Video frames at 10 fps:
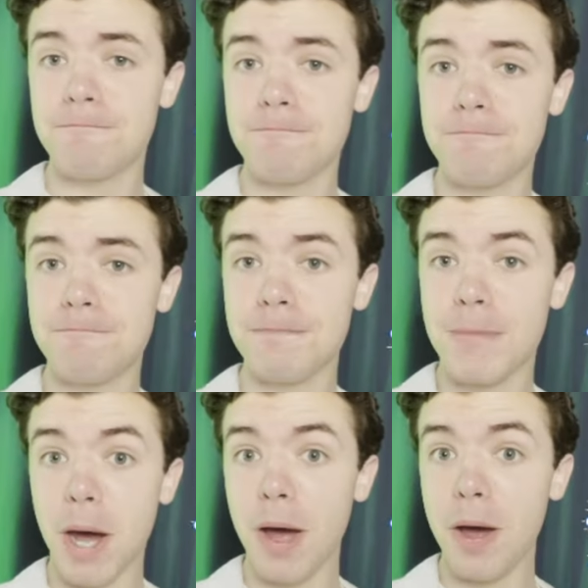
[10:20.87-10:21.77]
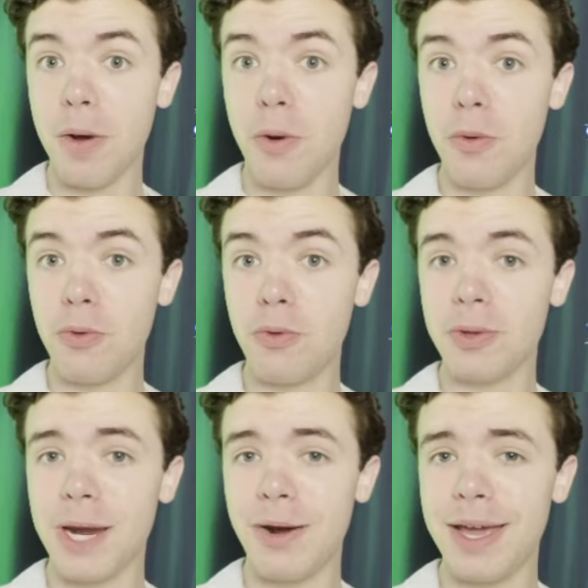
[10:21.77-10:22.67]

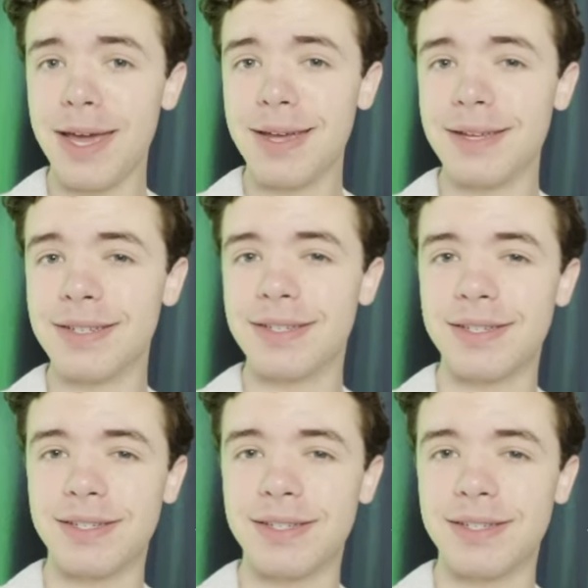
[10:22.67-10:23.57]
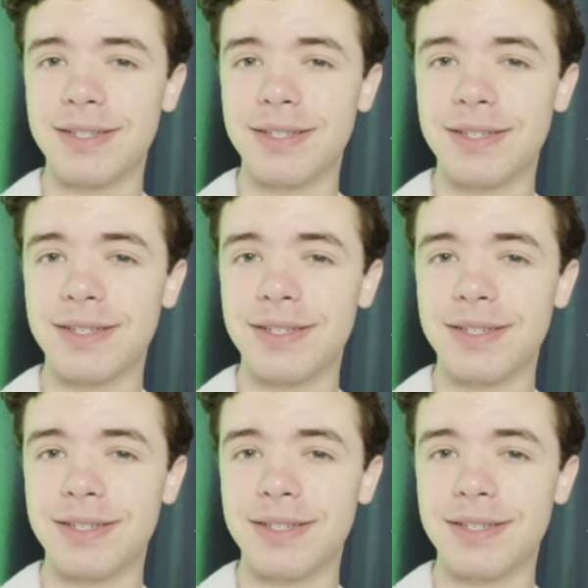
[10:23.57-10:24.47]
(silence)